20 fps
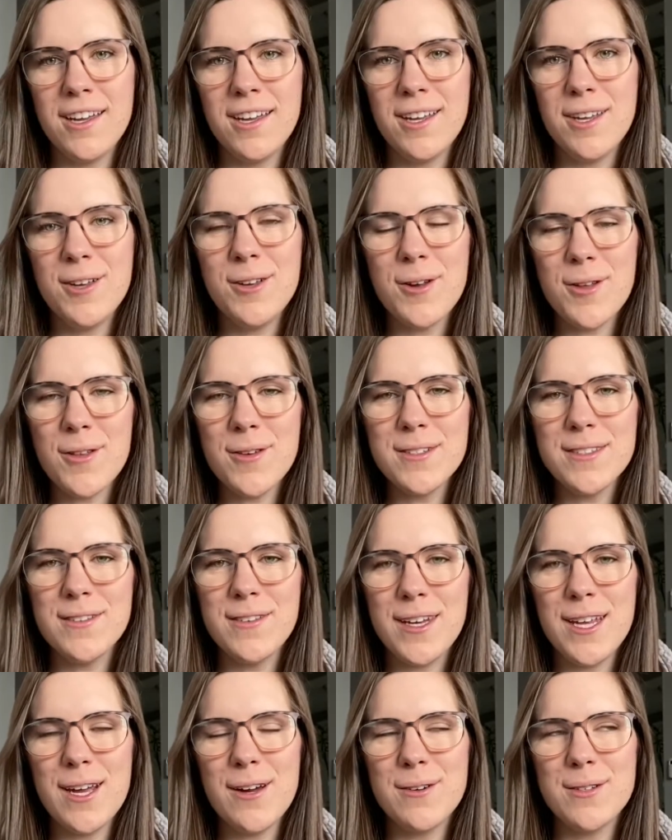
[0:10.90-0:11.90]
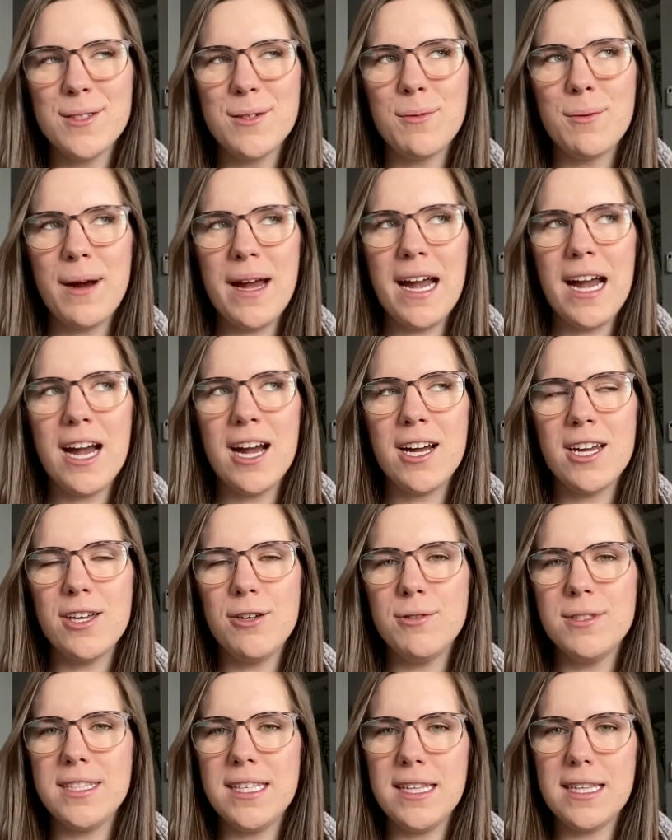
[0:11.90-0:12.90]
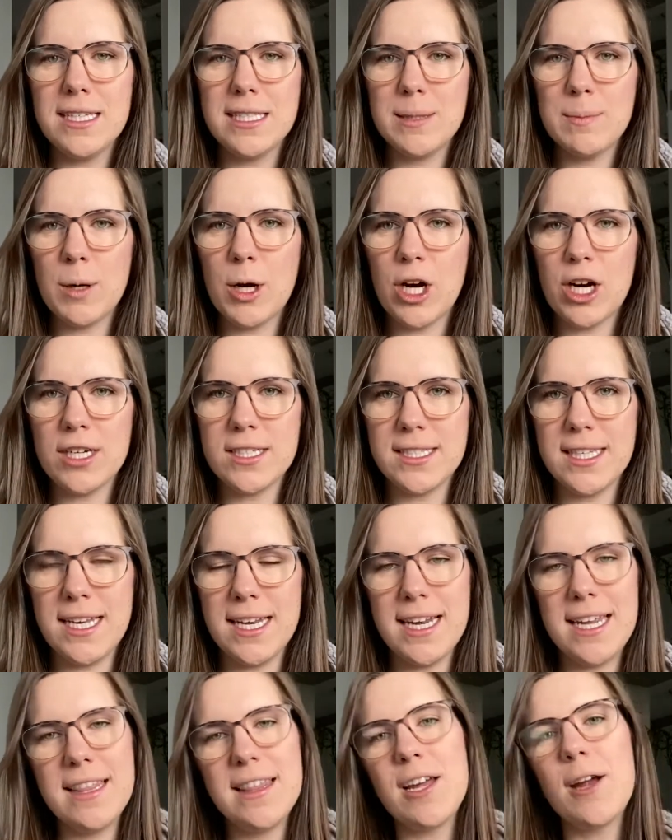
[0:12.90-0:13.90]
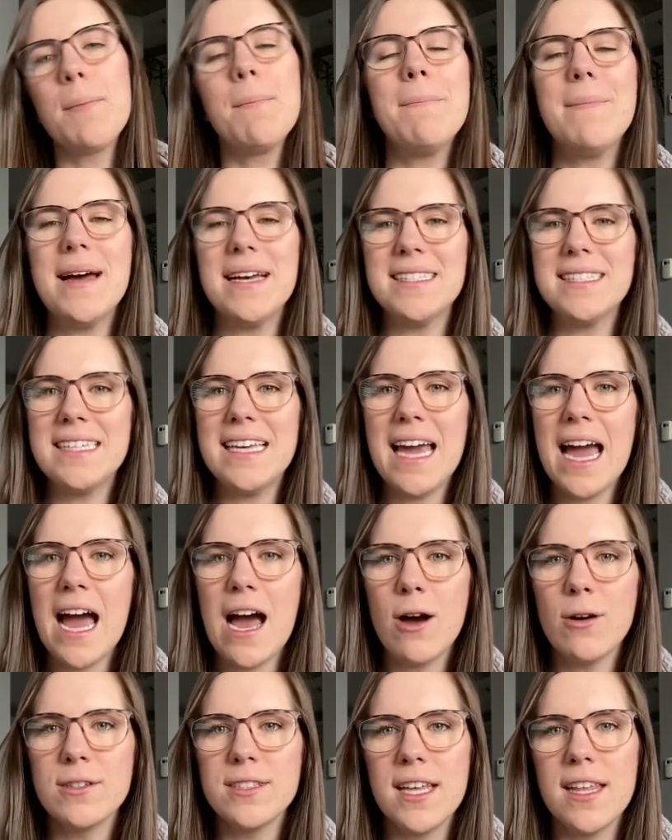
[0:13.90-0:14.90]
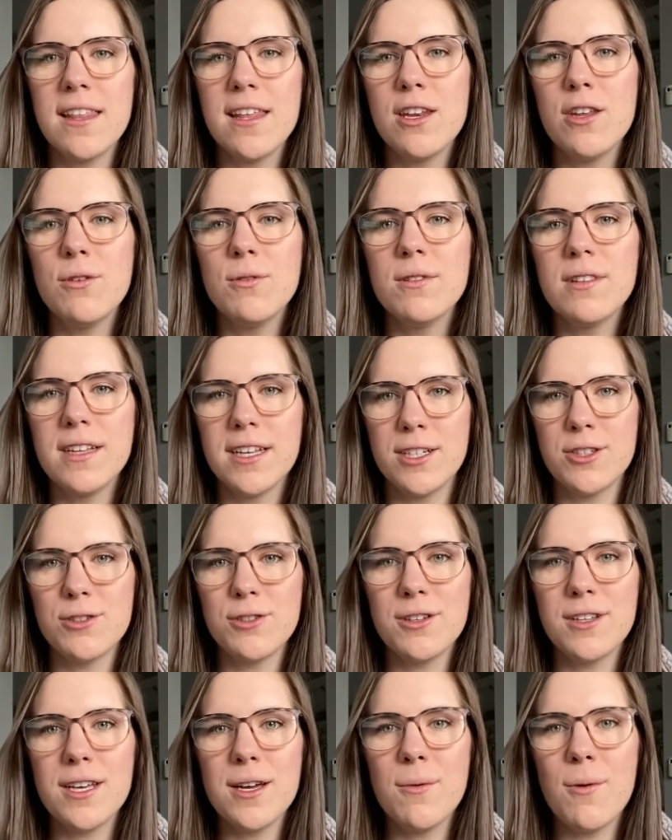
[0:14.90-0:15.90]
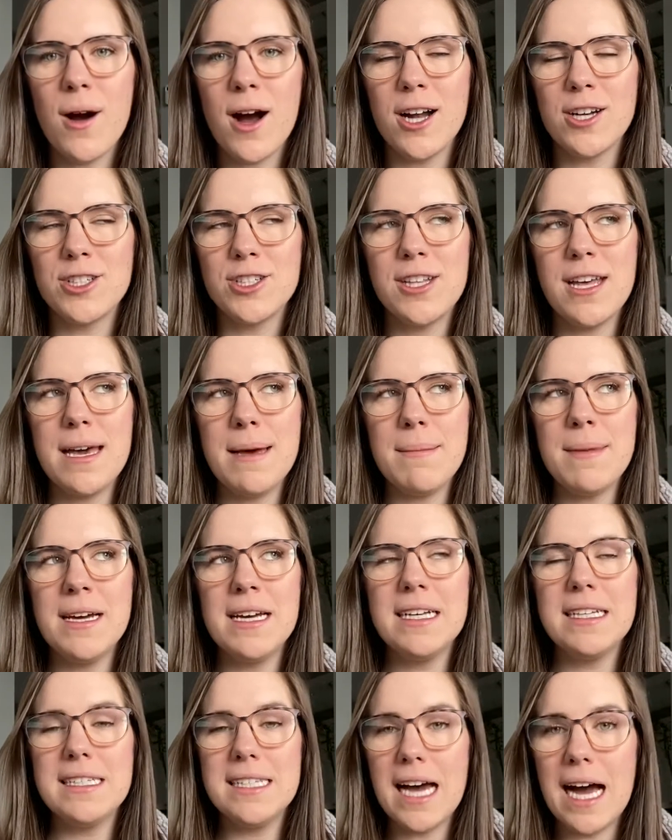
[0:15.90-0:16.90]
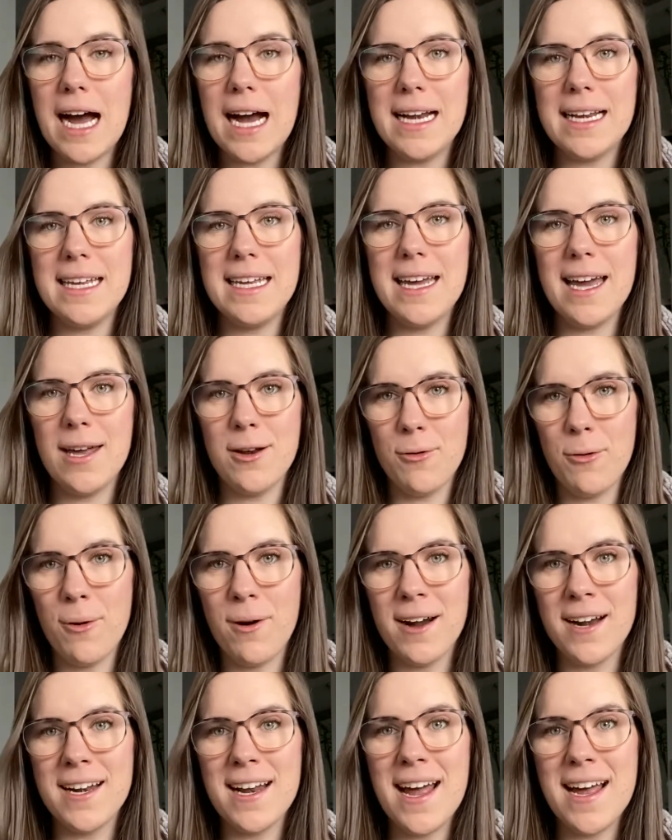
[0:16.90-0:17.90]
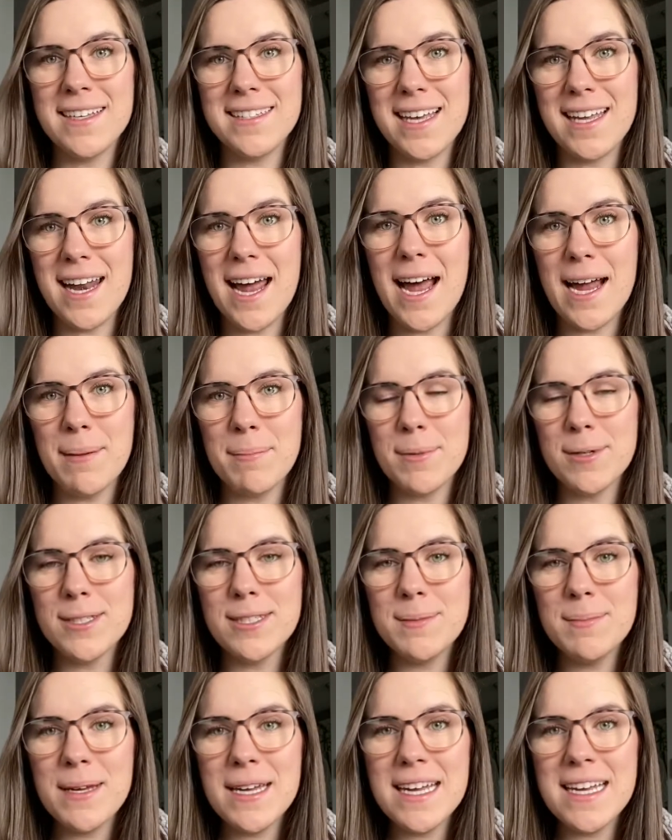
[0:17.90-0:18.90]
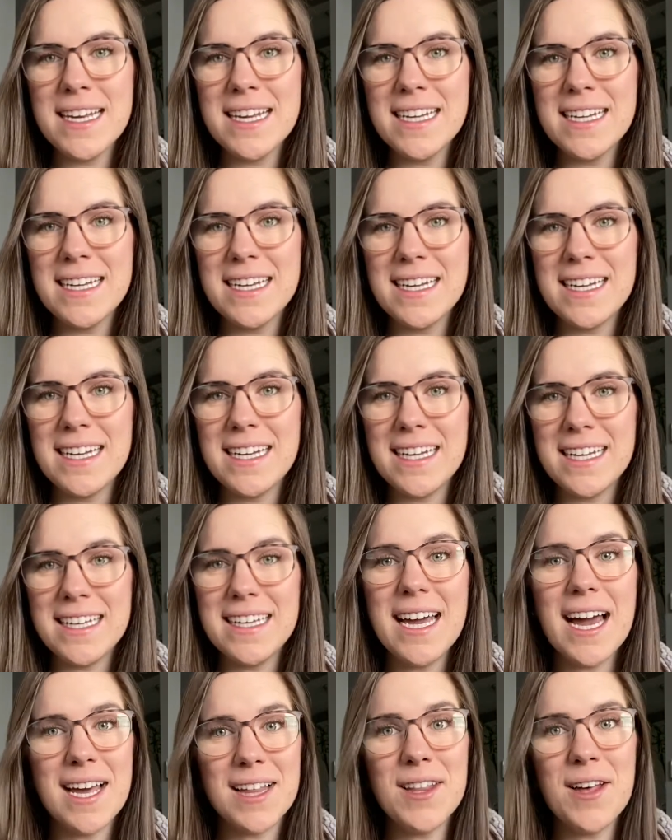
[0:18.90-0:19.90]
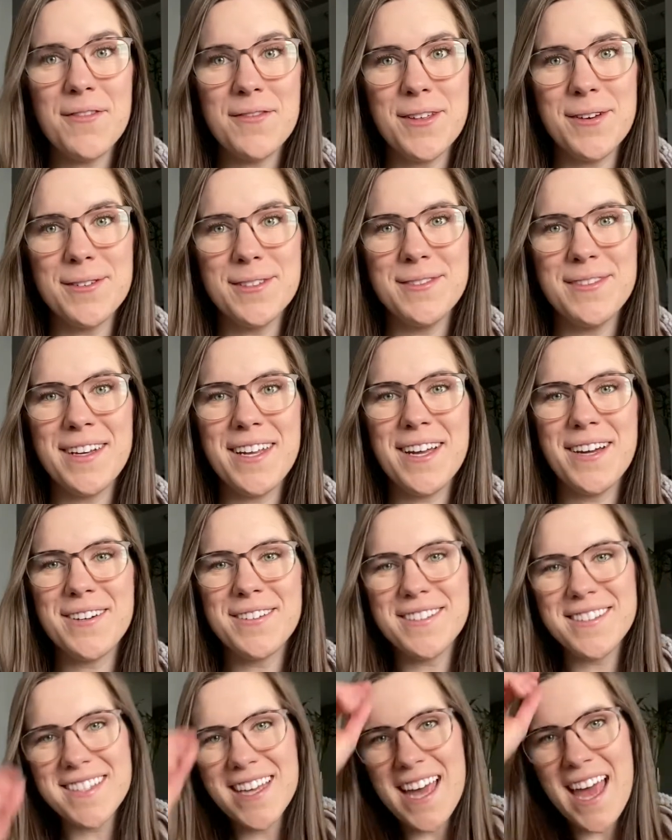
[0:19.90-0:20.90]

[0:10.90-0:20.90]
You know those videos where you see this person in their messy house and then you literally watch them tidy and organize on hyperspeed? Yeah, I love those videos.